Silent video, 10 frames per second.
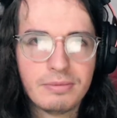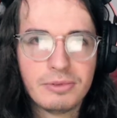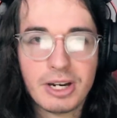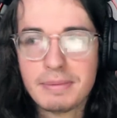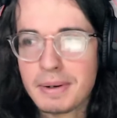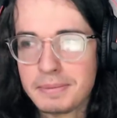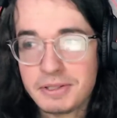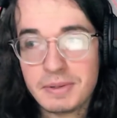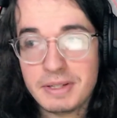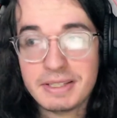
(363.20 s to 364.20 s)
job
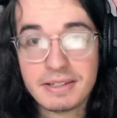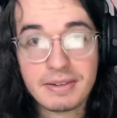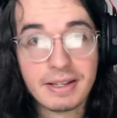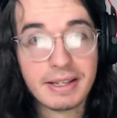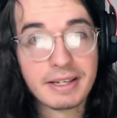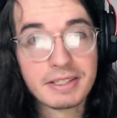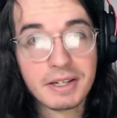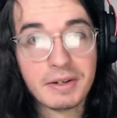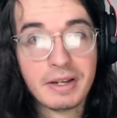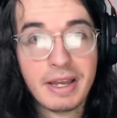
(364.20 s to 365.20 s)
opportunities, I felt like. So
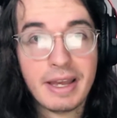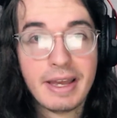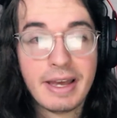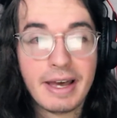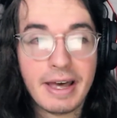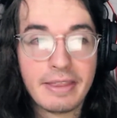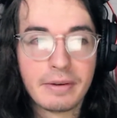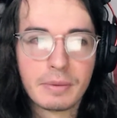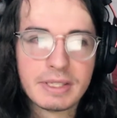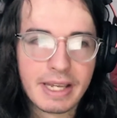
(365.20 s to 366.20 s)

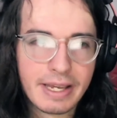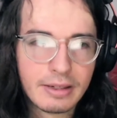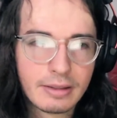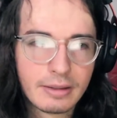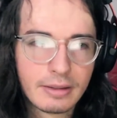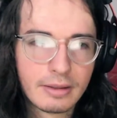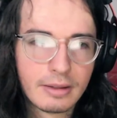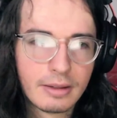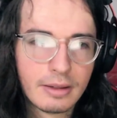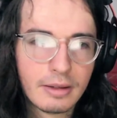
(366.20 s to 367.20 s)
there was that.
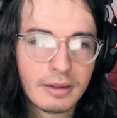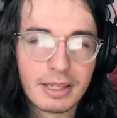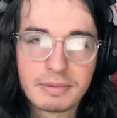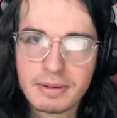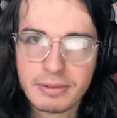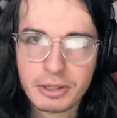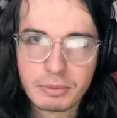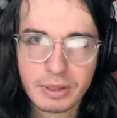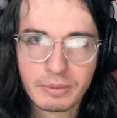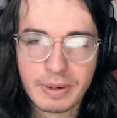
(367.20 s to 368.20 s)
That's my first
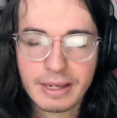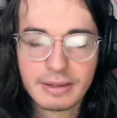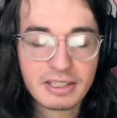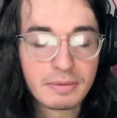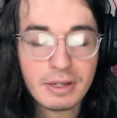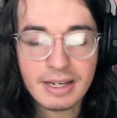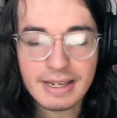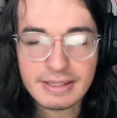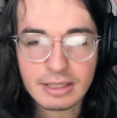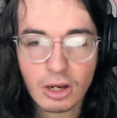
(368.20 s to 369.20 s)
point, right? This community
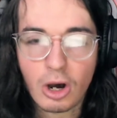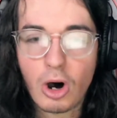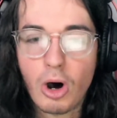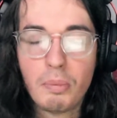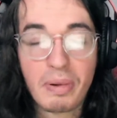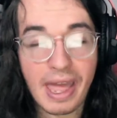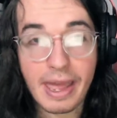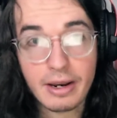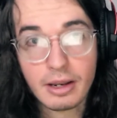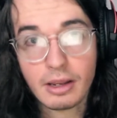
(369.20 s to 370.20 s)
isn't all
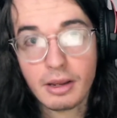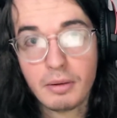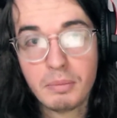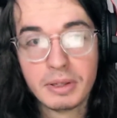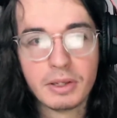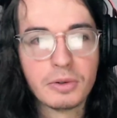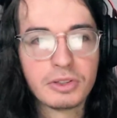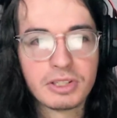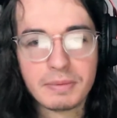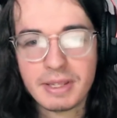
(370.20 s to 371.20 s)
bad, but those are
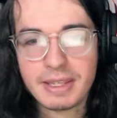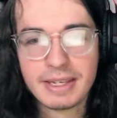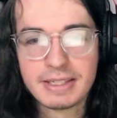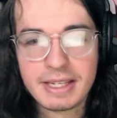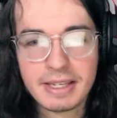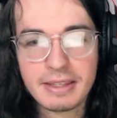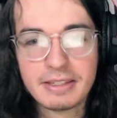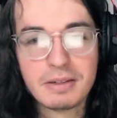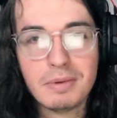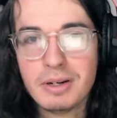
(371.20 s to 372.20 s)
some of the things that
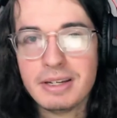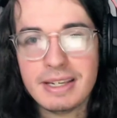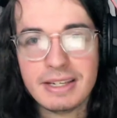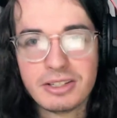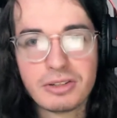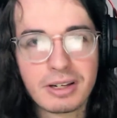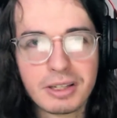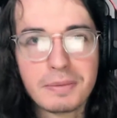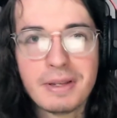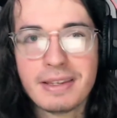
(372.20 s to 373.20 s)
this community is
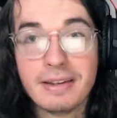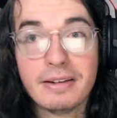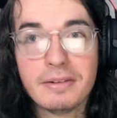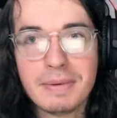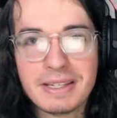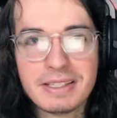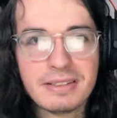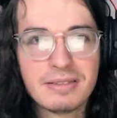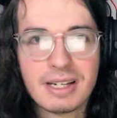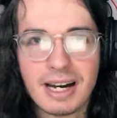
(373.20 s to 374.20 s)
struggling with and makes it
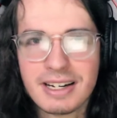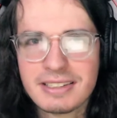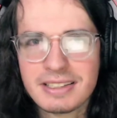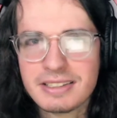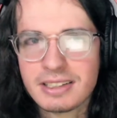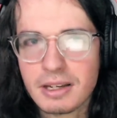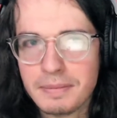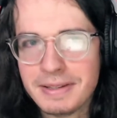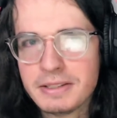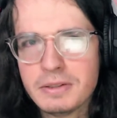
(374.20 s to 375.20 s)
toxic to come
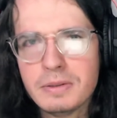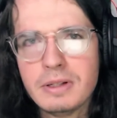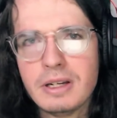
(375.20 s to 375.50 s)
into